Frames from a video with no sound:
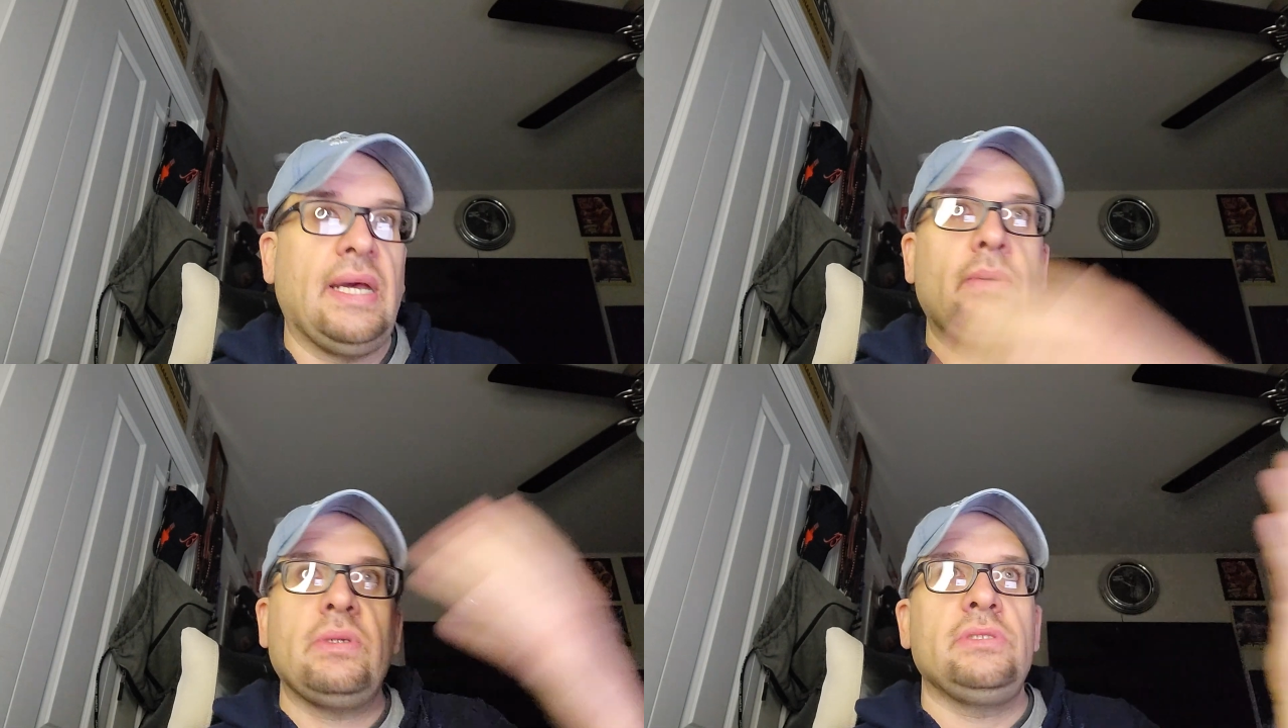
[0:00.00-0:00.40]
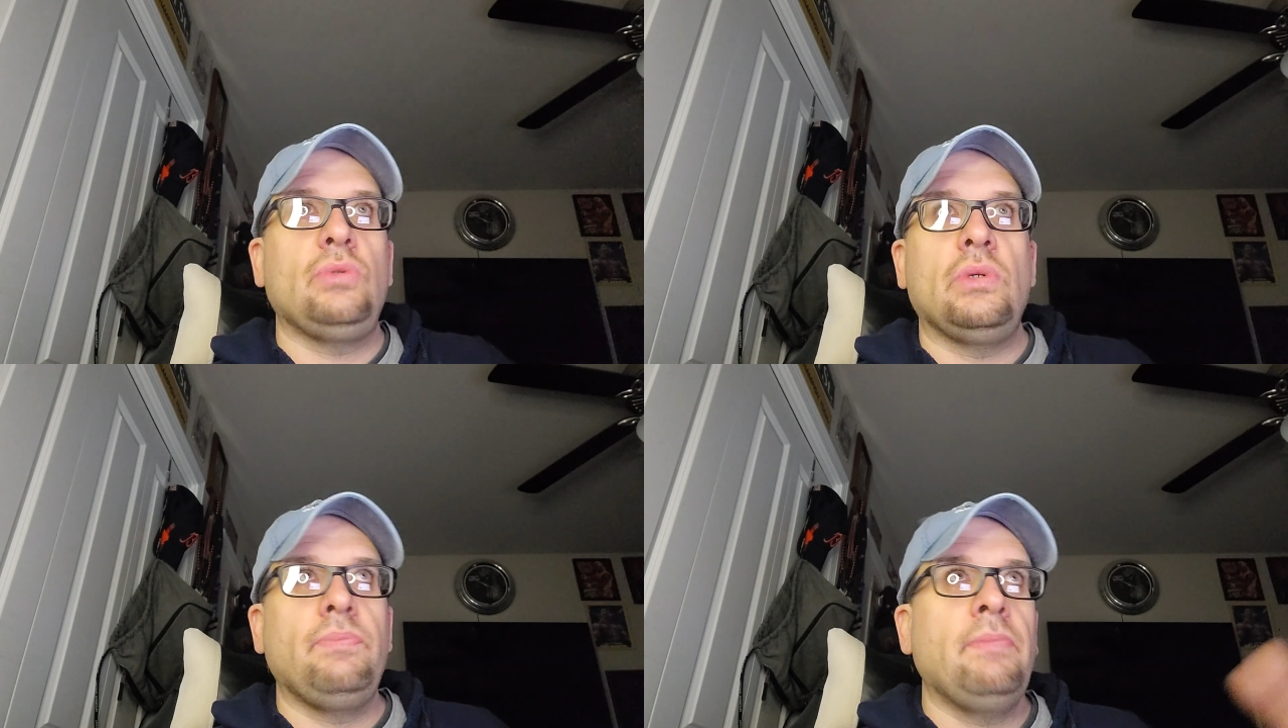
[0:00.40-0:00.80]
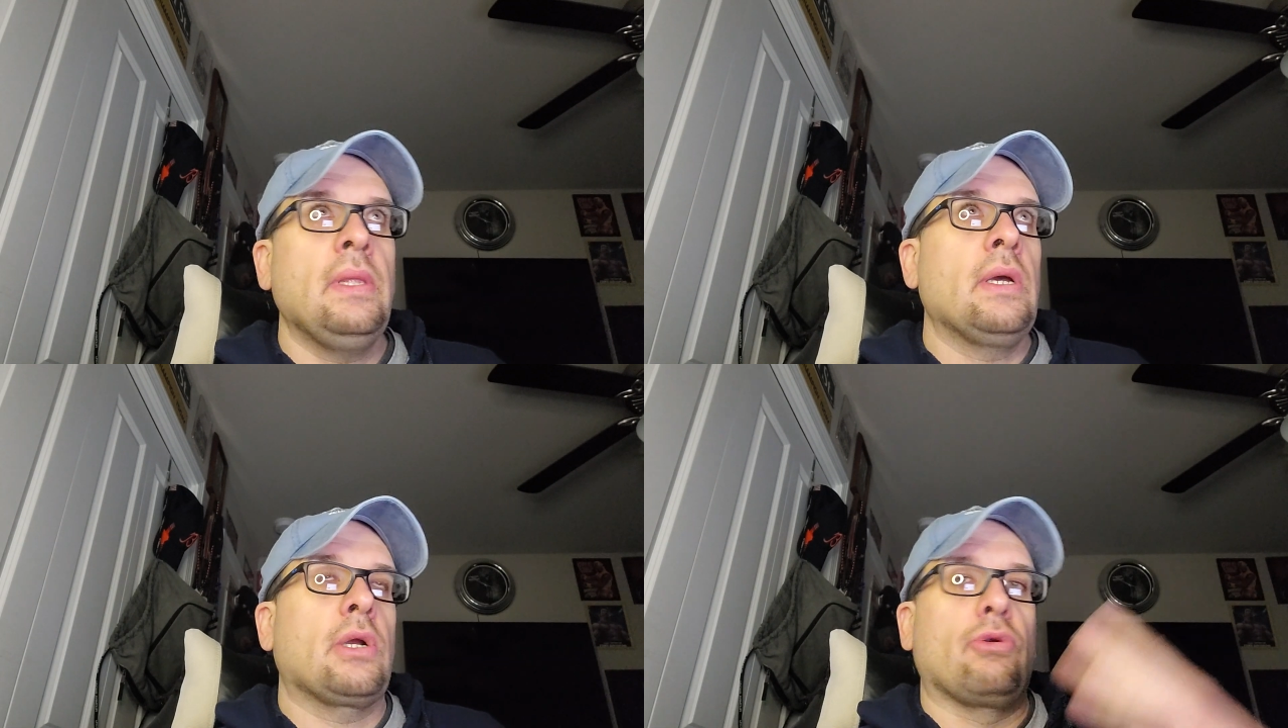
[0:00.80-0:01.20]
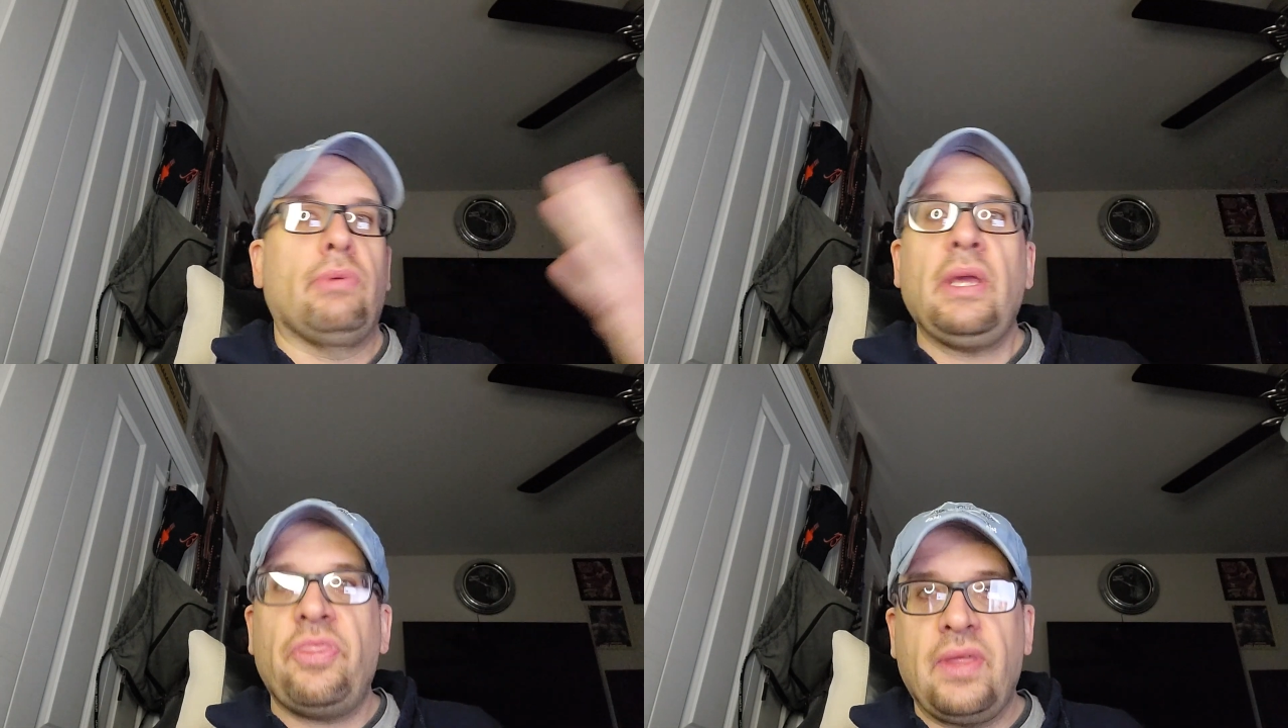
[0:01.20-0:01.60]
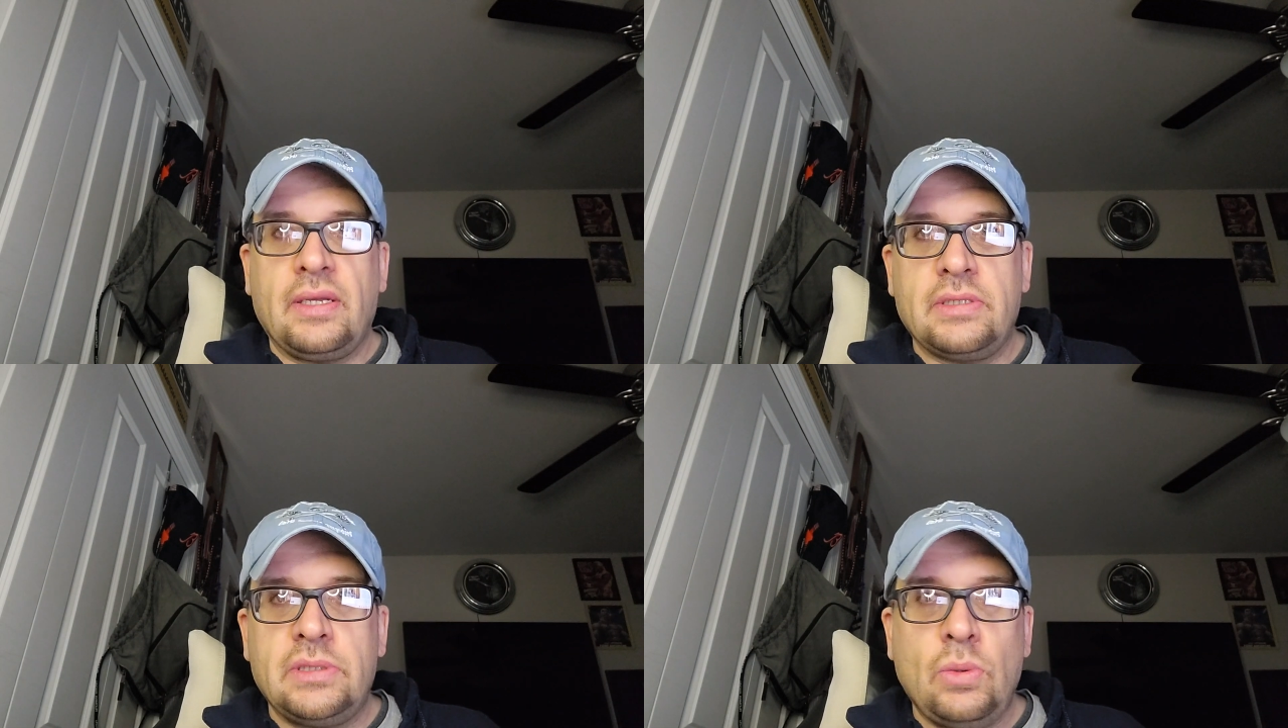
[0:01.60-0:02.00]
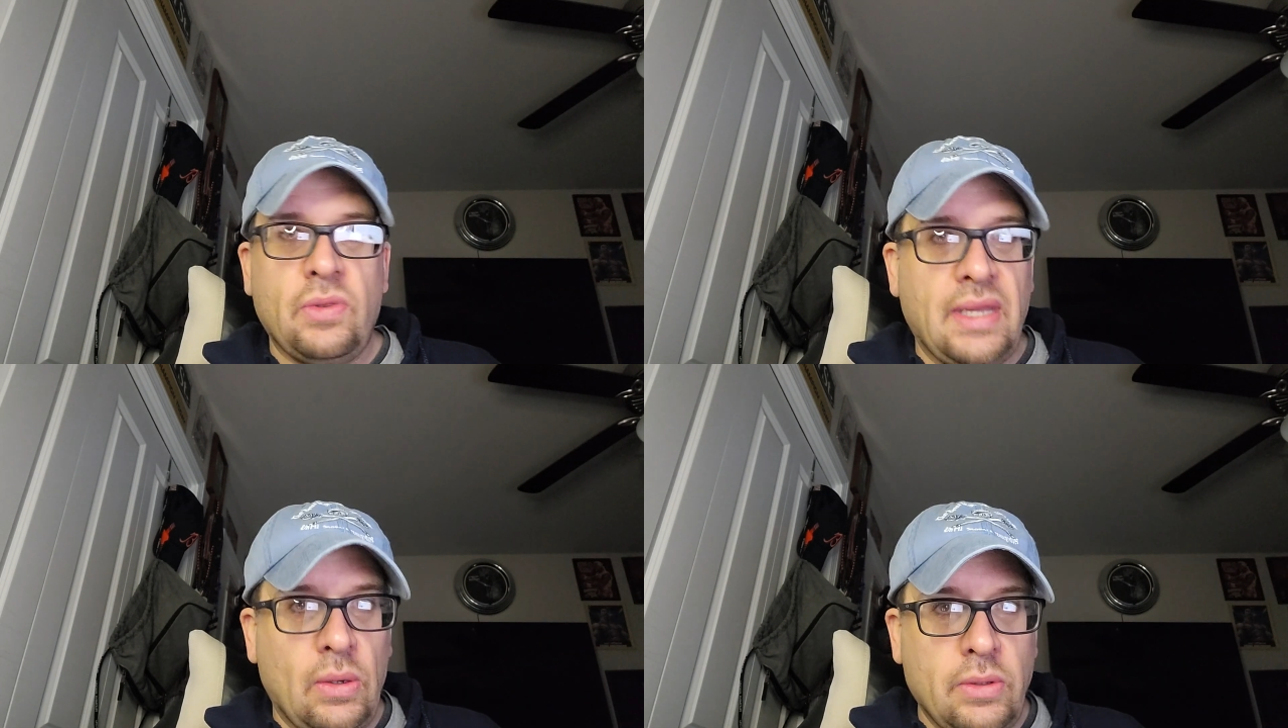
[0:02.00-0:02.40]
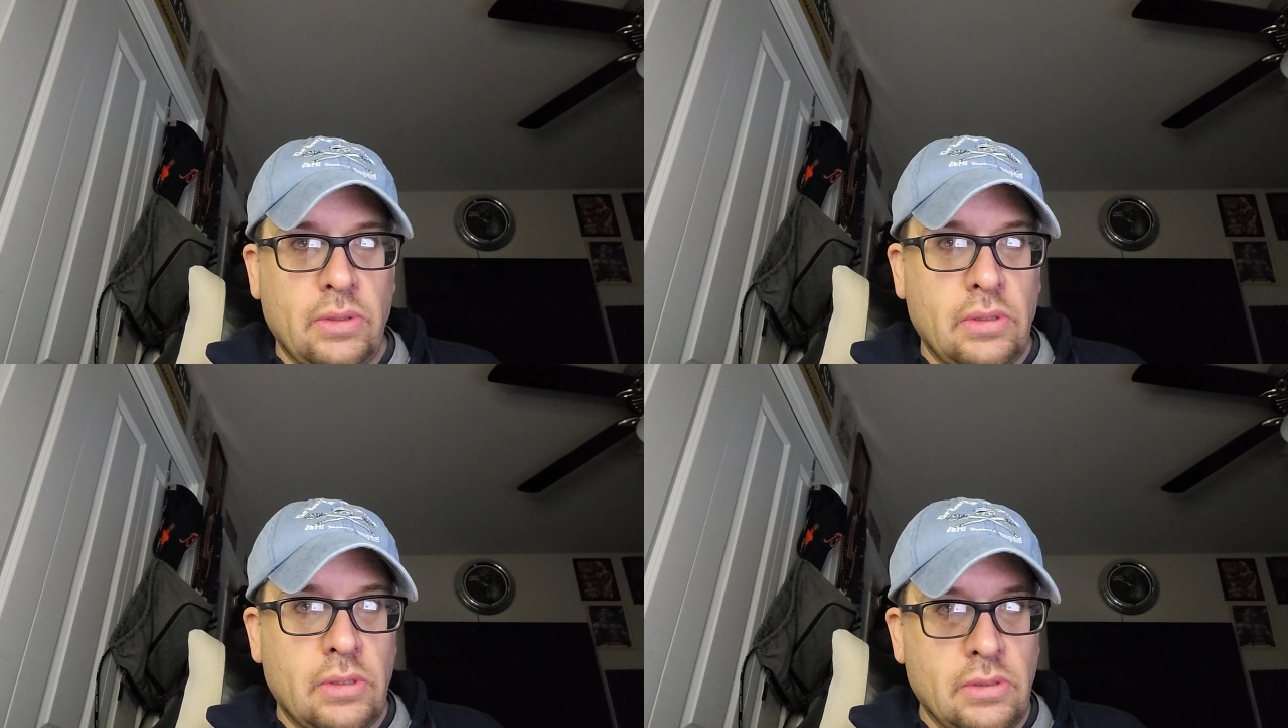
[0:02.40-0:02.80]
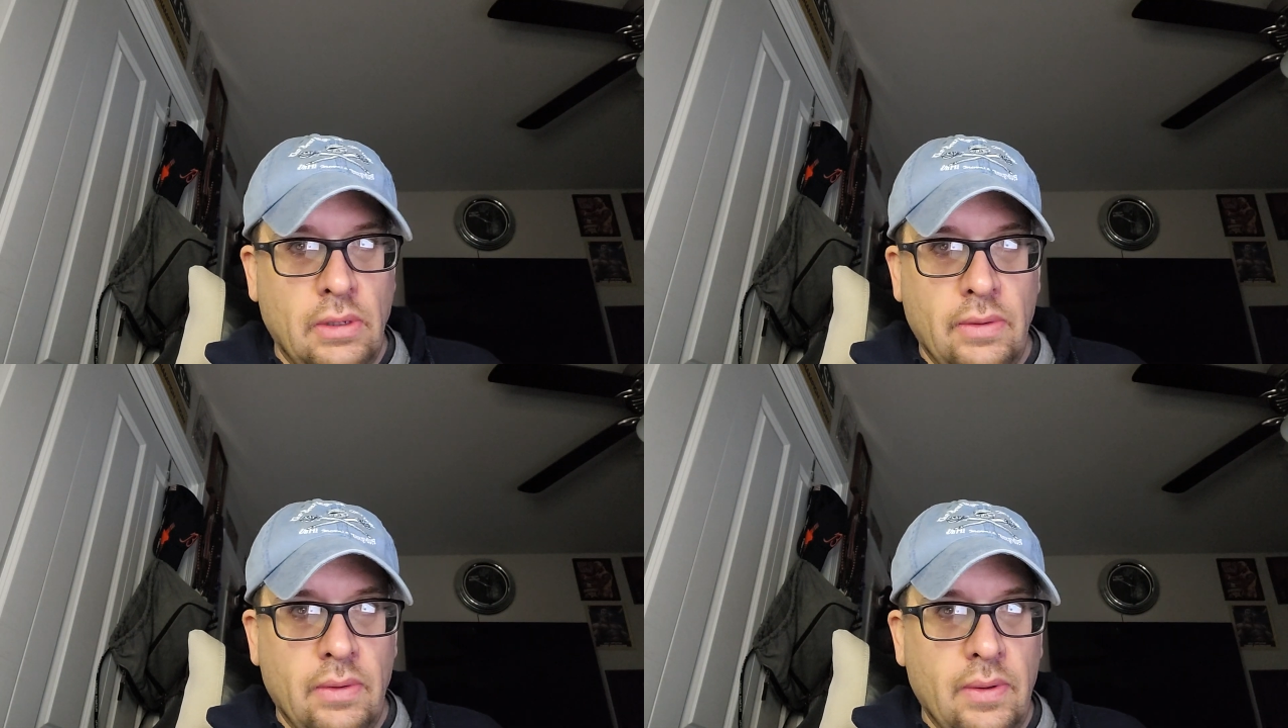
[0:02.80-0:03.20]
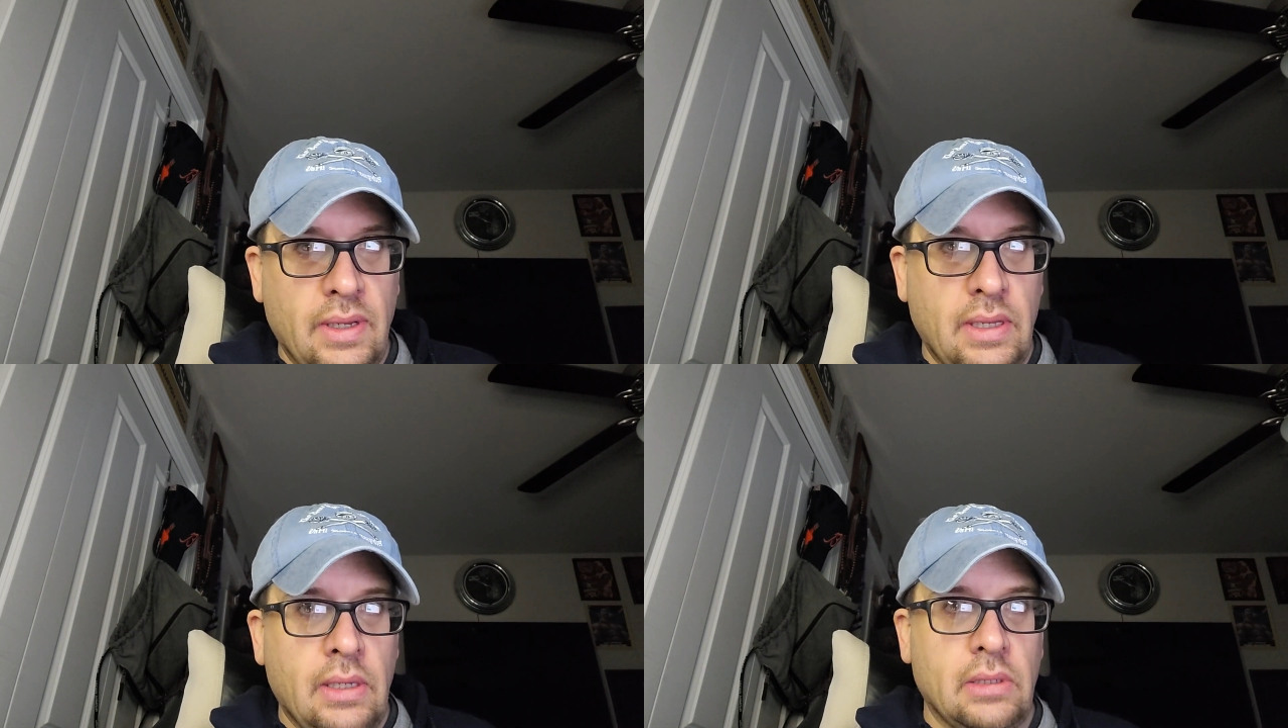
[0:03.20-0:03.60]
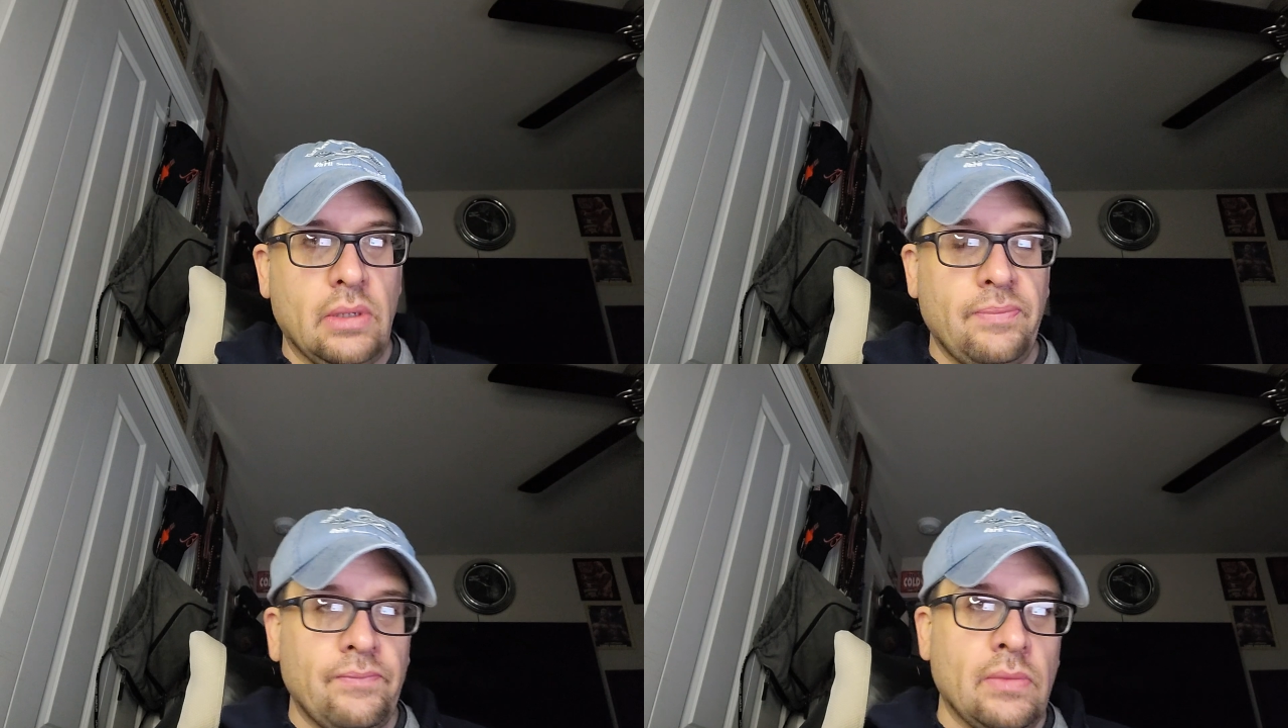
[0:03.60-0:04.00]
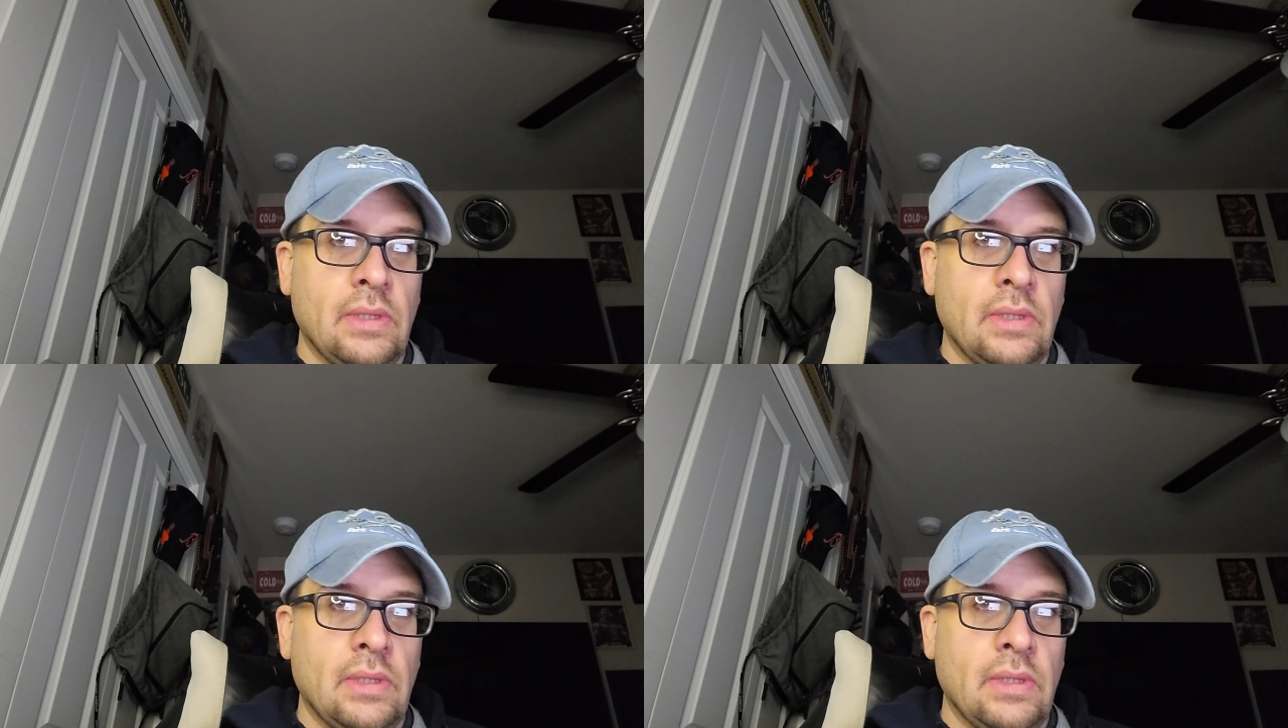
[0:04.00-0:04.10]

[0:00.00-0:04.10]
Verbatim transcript: Now he's doing great things without the, you know,